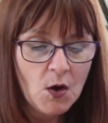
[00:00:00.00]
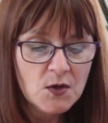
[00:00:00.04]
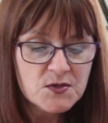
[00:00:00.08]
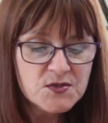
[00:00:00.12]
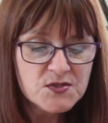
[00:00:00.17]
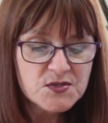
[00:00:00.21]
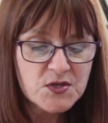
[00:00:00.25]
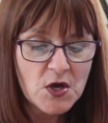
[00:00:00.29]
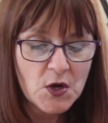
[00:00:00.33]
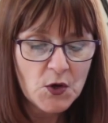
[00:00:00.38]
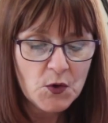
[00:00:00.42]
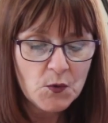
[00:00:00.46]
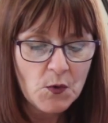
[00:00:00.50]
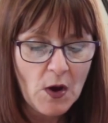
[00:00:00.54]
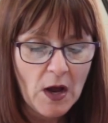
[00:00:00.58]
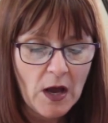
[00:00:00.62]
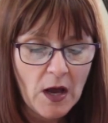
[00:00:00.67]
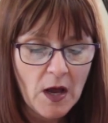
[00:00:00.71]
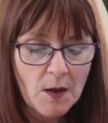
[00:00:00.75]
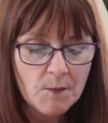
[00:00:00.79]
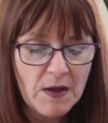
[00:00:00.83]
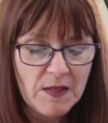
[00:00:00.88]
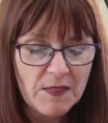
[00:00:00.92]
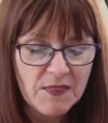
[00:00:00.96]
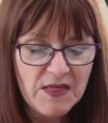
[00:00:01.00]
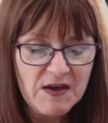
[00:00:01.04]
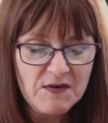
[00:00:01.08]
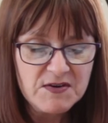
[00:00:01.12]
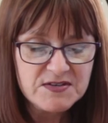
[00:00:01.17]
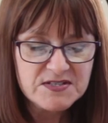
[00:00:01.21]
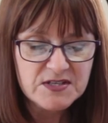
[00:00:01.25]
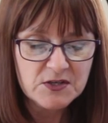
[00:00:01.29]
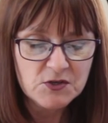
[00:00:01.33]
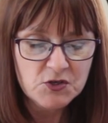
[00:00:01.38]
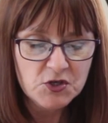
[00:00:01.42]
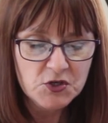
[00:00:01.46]
So there
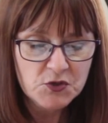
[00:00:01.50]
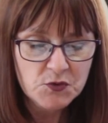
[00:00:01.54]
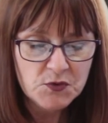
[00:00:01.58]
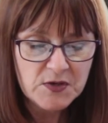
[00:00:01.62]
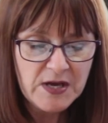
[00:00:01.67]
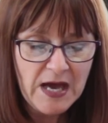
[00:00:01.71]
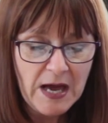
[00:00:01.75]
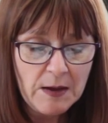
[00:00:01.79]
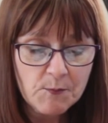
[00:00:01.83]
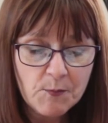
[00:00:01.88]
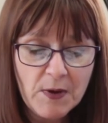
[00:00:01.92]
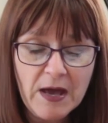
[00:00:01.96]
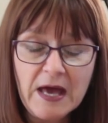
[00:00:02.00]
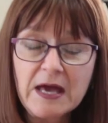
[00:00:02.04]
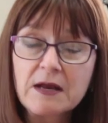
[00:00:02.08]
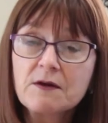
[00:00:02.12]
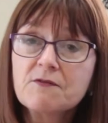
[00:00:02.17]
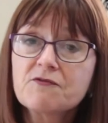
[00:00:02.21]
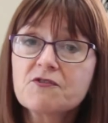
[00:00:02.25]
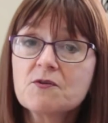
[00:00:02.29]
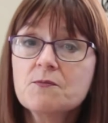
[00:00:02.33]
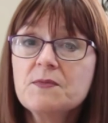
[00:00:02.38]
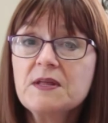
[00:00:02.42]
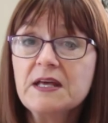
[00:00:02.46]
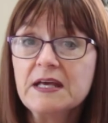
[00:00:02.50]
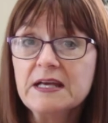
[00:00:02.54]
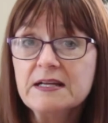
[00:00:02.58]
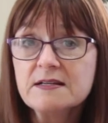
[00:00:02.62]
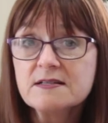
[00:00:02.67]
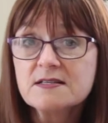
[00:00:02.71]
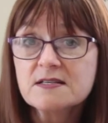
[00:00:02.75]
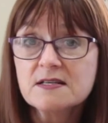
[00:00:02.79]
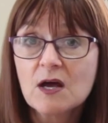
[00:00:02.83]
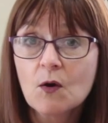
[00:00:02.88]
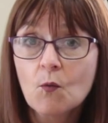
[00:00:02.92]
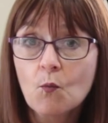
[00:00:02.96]
is a new campaign from the
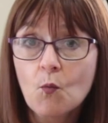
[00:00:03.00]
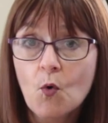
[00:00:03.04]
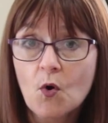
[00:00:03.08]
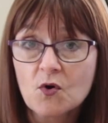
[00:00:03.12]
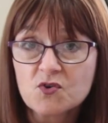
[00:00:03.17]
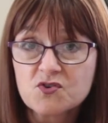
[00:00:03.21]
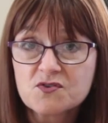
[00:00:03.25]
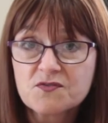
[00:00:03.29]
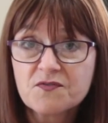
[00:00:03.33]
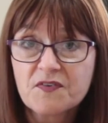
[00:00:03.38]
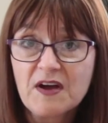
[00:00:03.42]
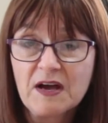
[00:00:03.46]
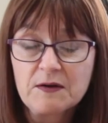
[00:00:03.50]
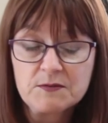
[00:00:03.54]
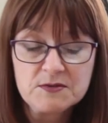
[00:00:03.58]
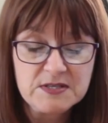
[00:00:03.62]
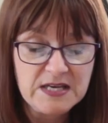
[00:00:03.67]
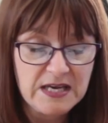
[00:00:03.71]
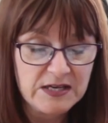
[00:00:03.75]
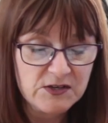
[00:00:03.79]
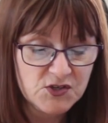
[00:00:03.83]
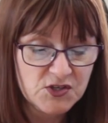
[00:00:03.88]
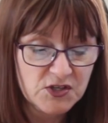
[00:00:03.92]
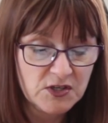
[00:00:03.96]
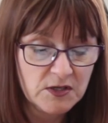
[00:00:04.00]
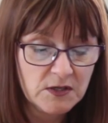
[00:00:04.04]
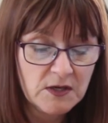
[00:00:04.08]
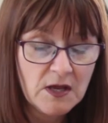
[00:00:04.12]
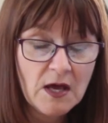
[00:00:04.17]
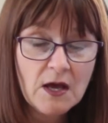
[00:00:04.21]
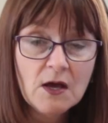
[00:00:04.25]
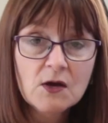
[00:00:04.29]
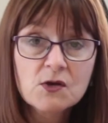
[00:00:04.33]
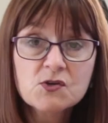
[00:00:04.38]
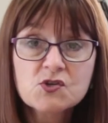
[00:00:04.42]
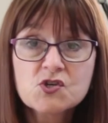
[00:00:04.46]
Internet Watch Foundation